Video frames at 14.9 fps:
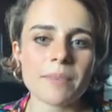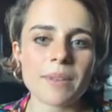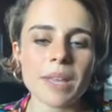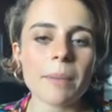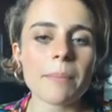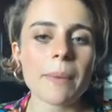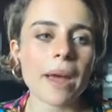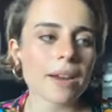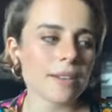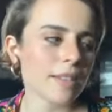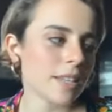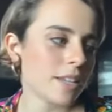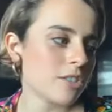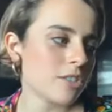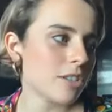get back in
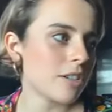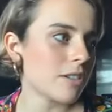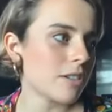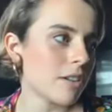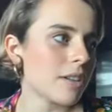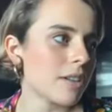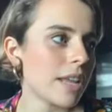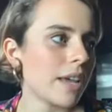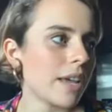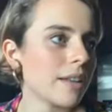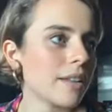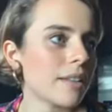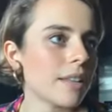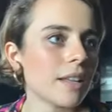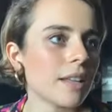the kitchen
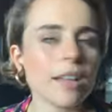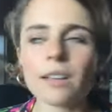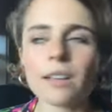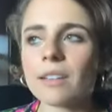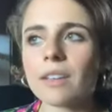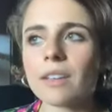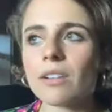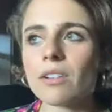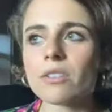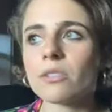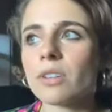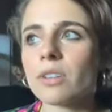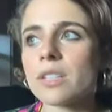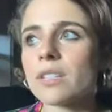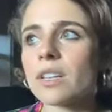and think like, and
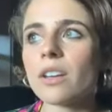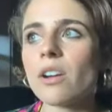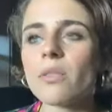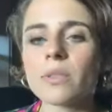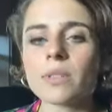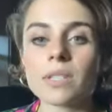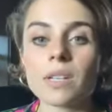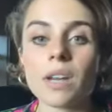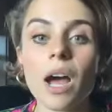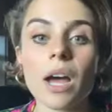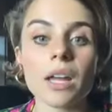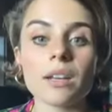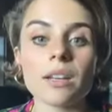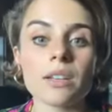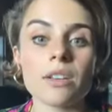also realize like, oh, it's
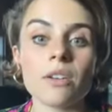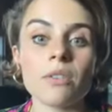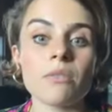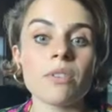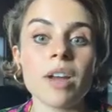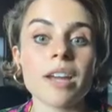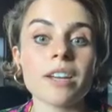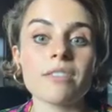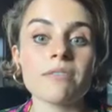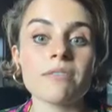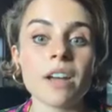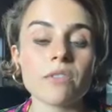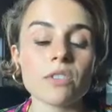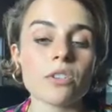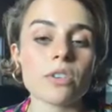not, you know,
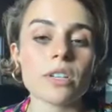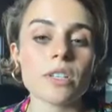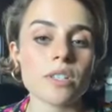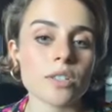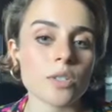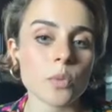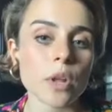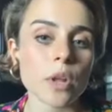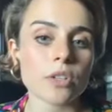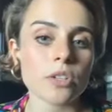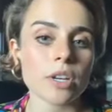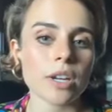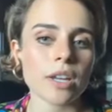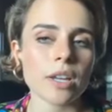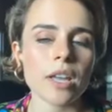95 degrees and
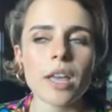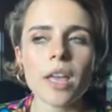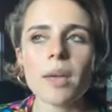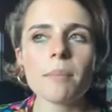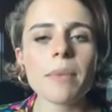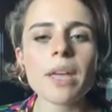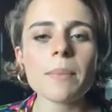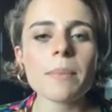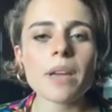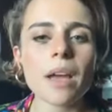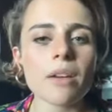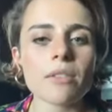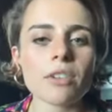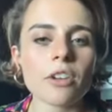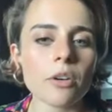sweltering. Maybe,
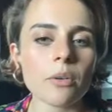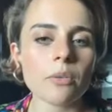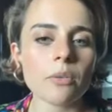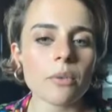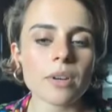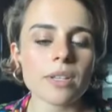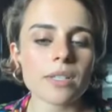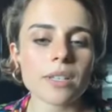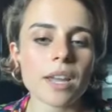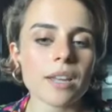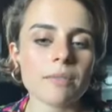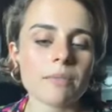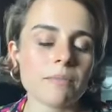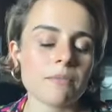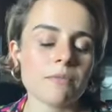I don't know what it's like
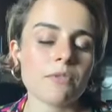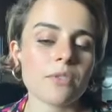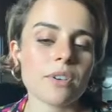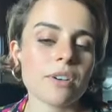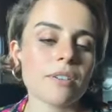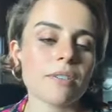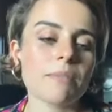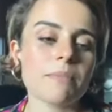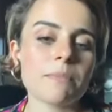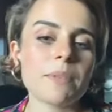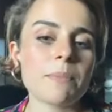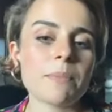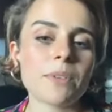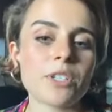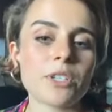for
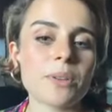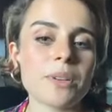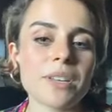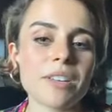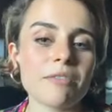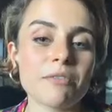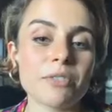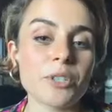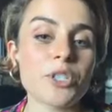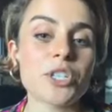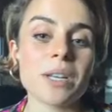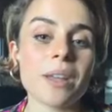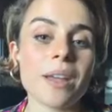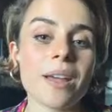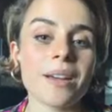people tuning in
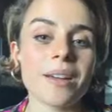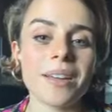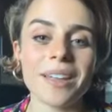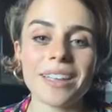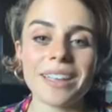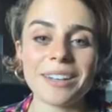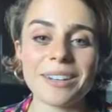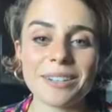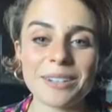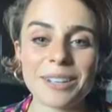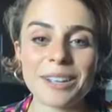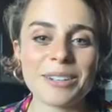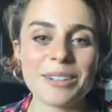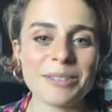Virginia and like,